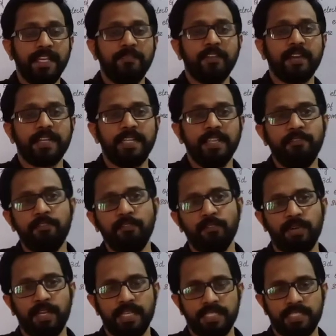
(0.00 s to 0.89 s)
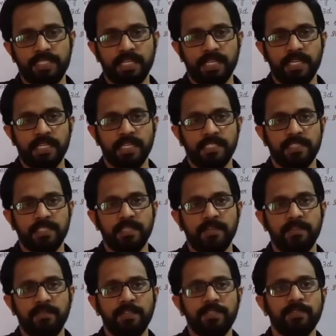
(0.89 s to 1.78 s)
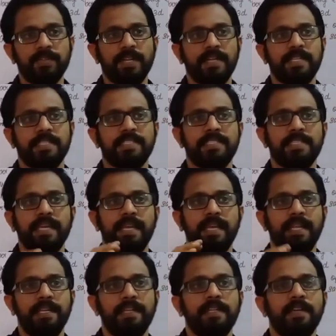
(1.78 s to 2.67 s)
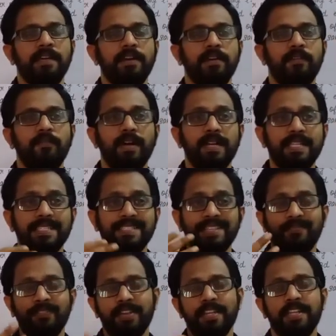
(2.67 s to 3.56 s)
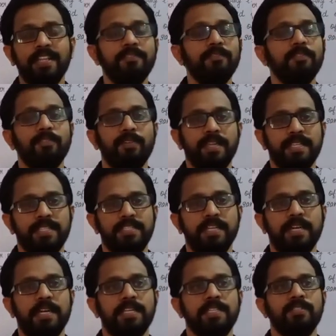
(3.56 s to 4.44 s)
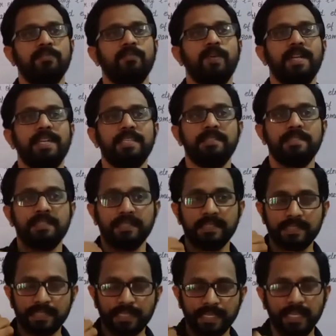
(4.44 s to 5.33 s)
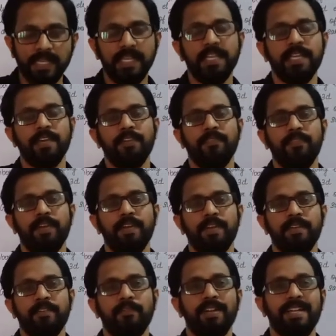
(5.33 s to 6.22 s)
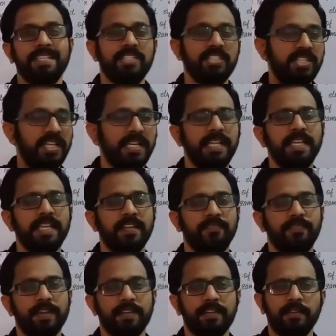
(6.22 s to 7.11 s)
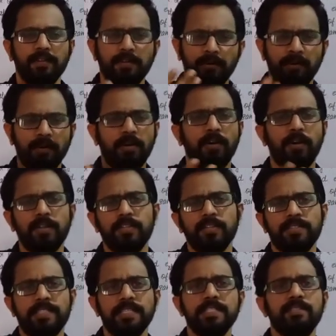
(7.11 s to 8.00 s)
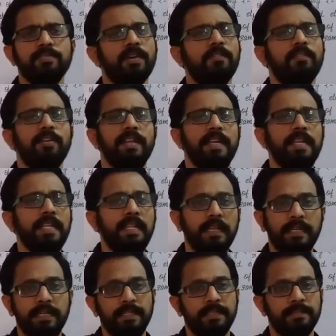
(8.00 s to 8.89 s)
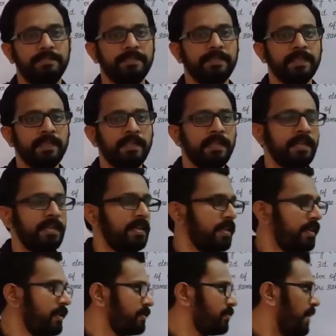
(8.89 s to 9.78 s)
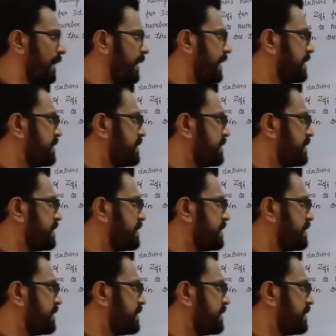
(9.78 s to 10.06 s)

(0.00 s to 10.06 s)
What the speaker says: effective nuclear charge, we should understand what is effective nuclear charge, what is screening effect, what is shielding effect. All those things you have already learned. So I'll